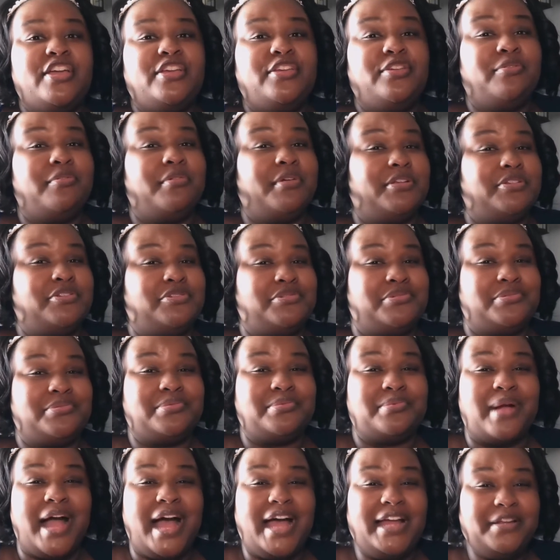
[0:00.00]
You can
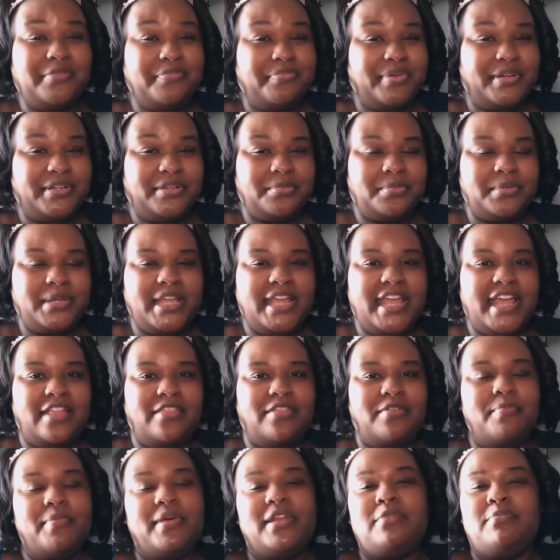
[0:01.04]
try to put them
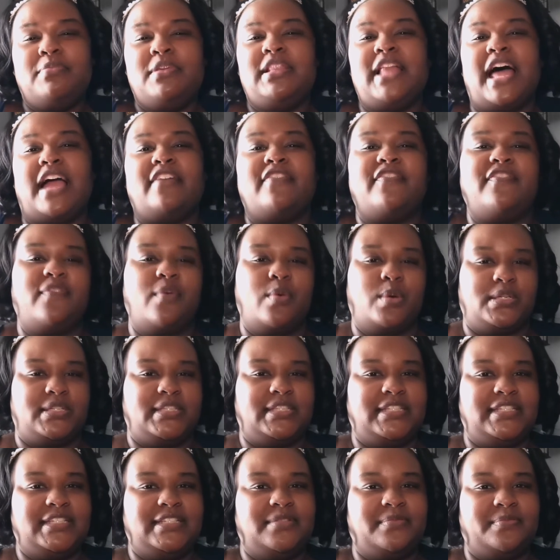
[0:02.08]
together, but it'd be like
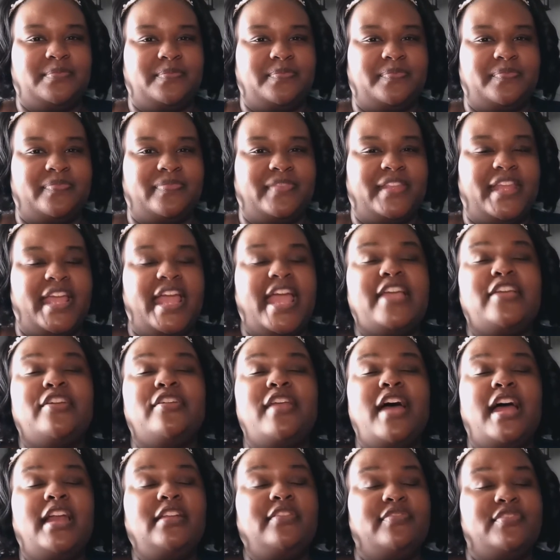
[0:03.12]
forcing it, and you're
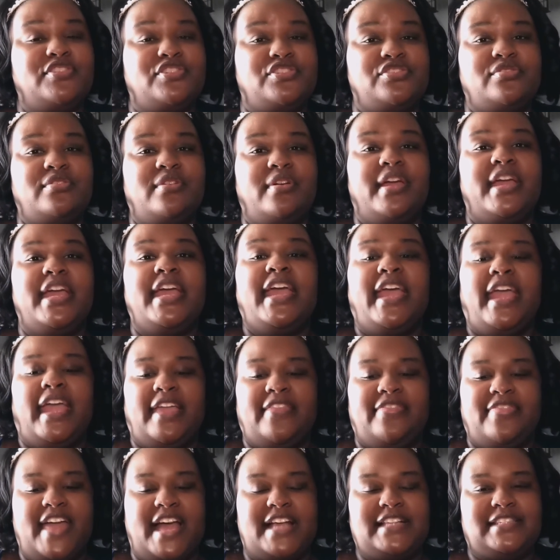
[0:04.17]
not even sure
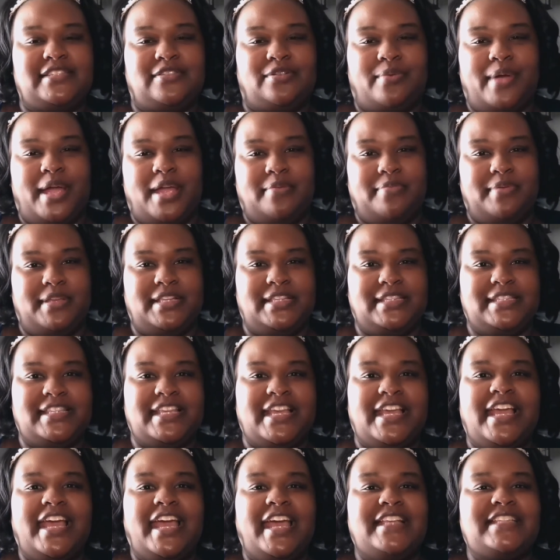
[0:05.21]
if that's the right piece.
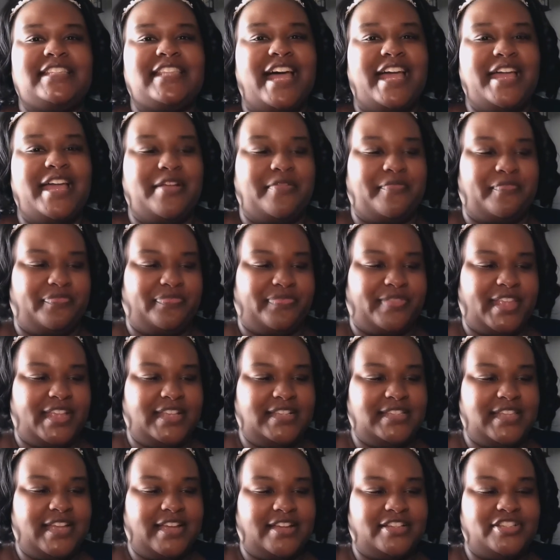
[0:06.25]
It's like
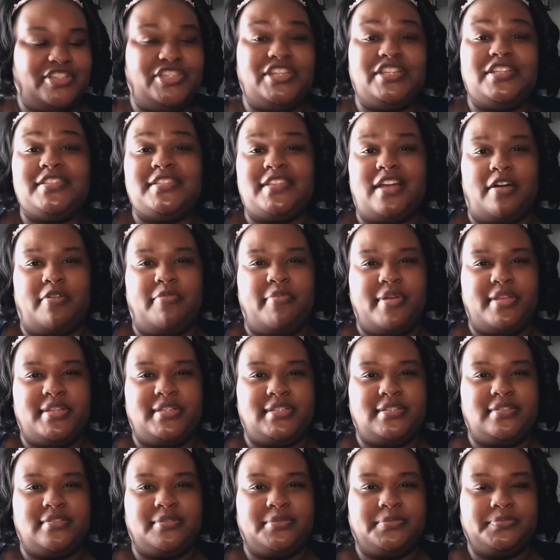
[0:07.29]
a jigsaw
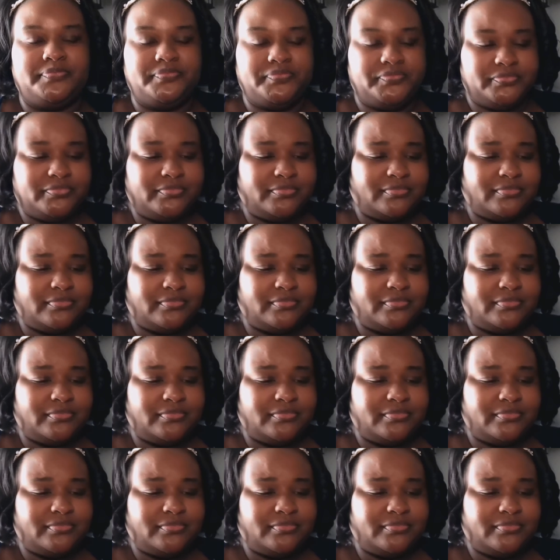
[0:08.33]
puzzle.